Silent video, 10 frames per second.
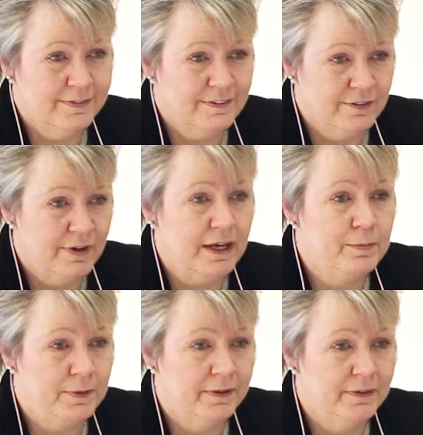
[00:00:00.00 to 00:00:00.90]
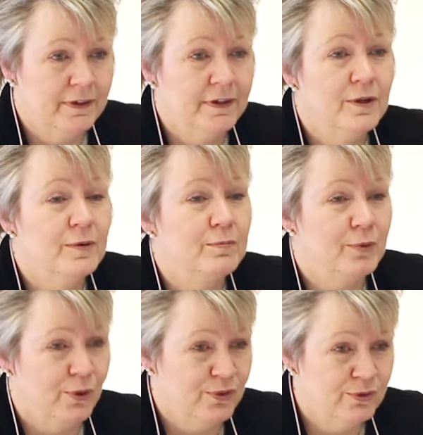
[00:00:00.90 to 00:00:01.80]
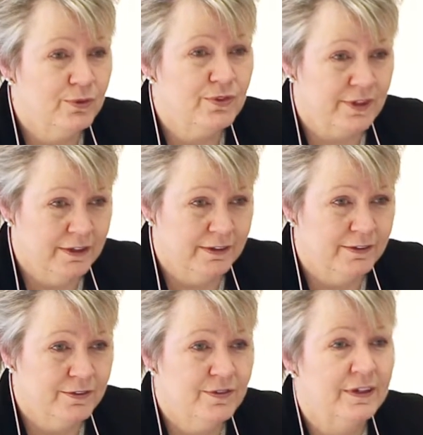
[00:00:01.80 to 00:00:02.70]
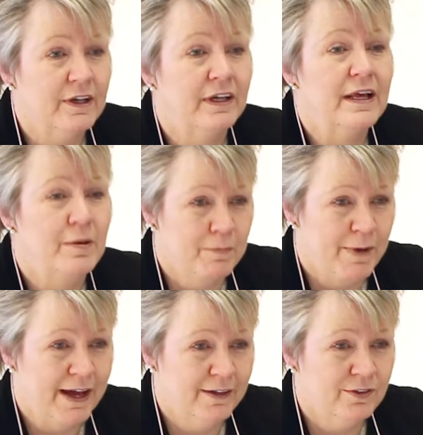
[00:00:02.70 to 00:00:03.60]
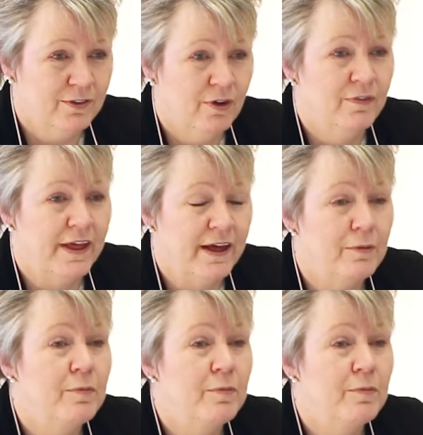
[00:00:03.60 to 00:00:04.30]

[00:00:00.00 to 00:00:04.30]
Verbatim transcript: developing personal skills that are going to impact on their